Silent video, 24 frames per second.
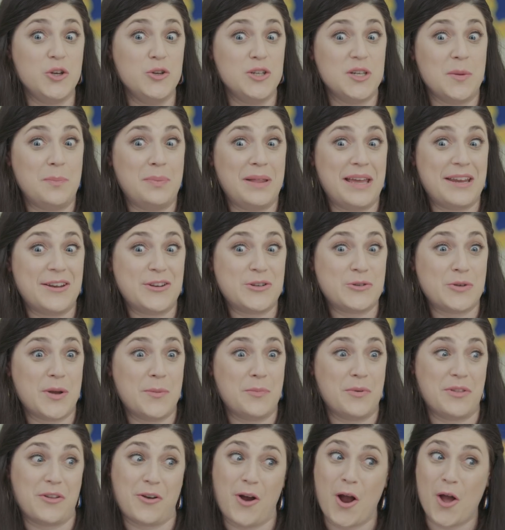you should plan a
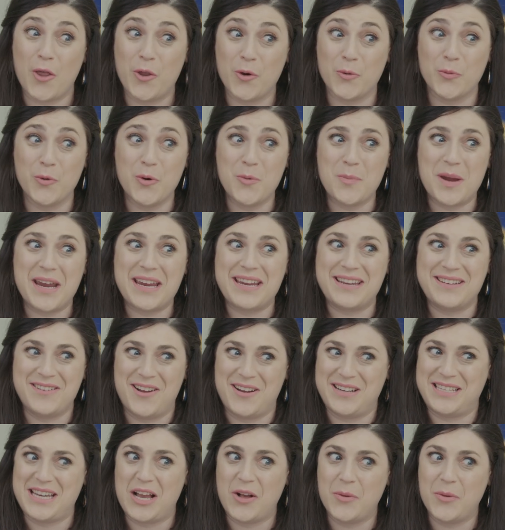trip with our other roommate and not